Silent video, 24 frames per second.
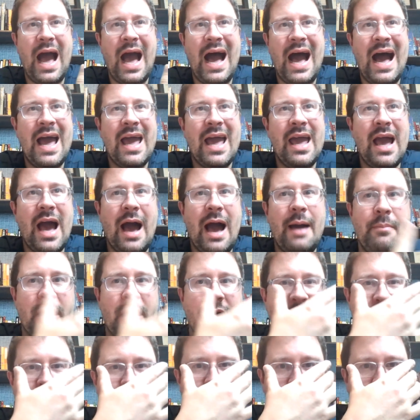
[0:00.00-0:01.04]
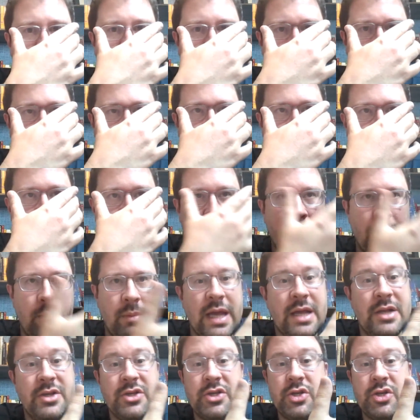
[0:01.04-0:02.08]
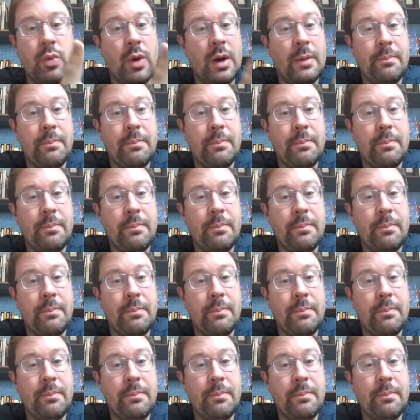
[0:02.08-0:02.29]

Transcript: I'm much more into